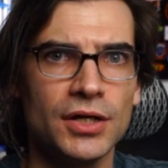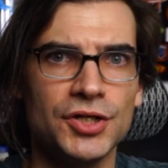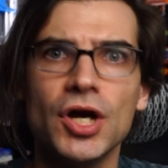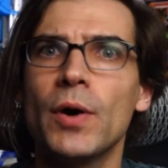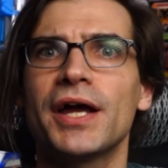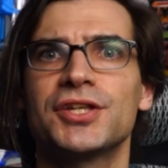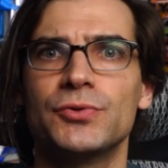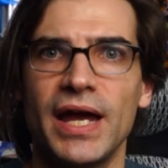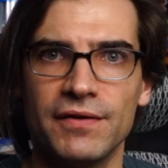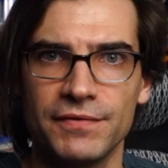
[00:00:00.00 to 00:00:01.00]
know how to
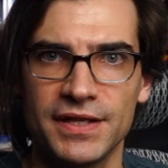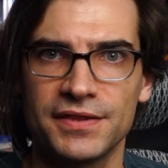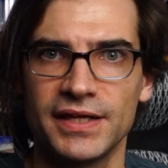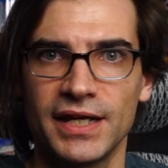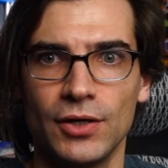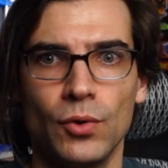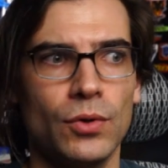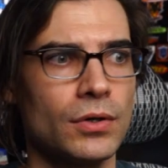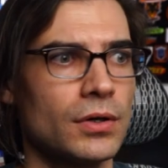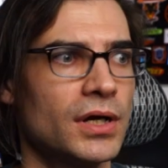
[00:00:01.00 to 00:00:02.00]
do everything,
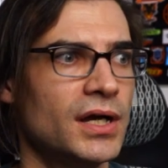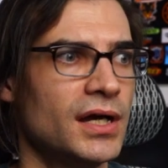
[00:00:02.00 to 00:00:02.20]
or